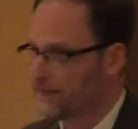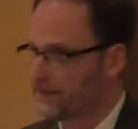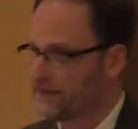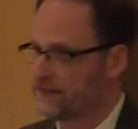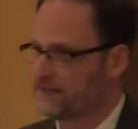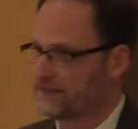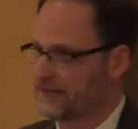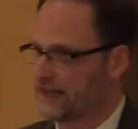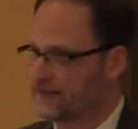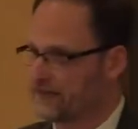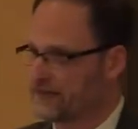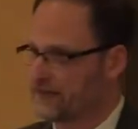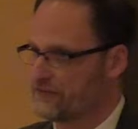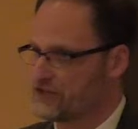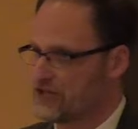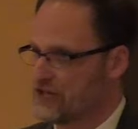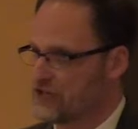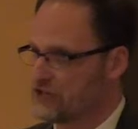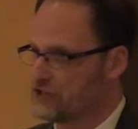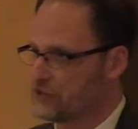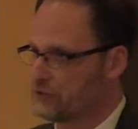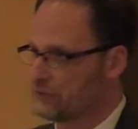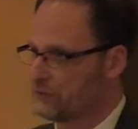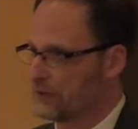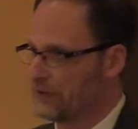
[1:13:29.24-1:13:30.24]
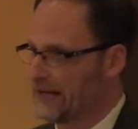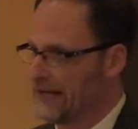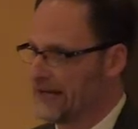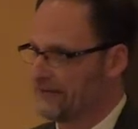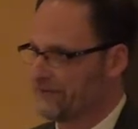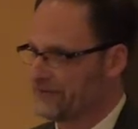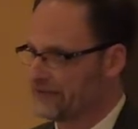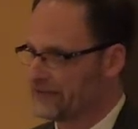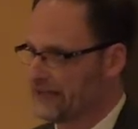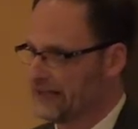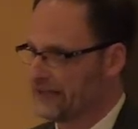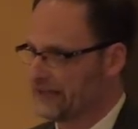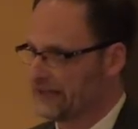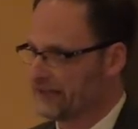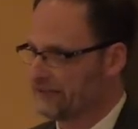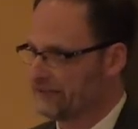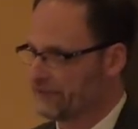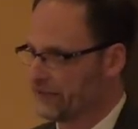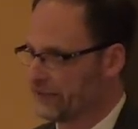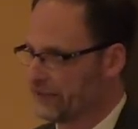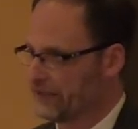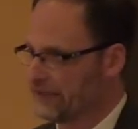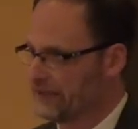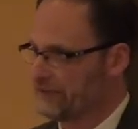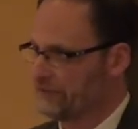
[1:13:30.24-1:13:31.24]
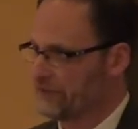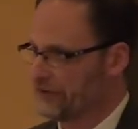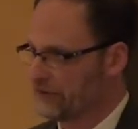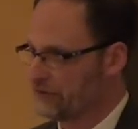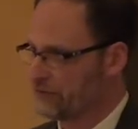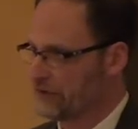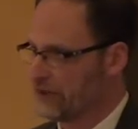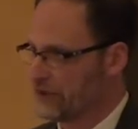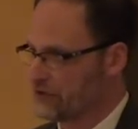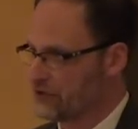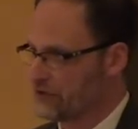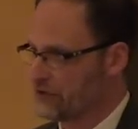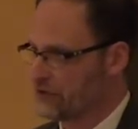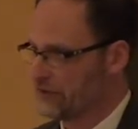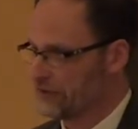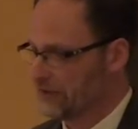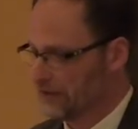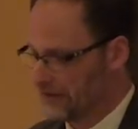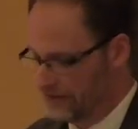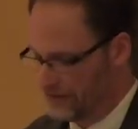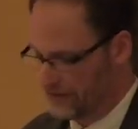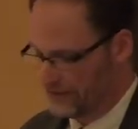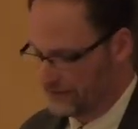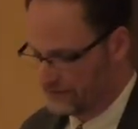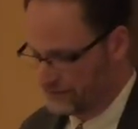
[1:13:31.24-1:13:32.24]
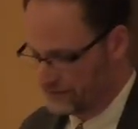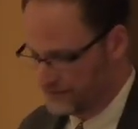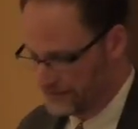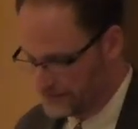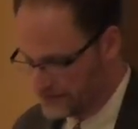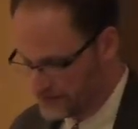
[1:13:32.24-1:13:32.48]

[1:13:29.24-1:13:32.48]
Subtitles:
The Sons of Kintu were advocating for an infrastructure of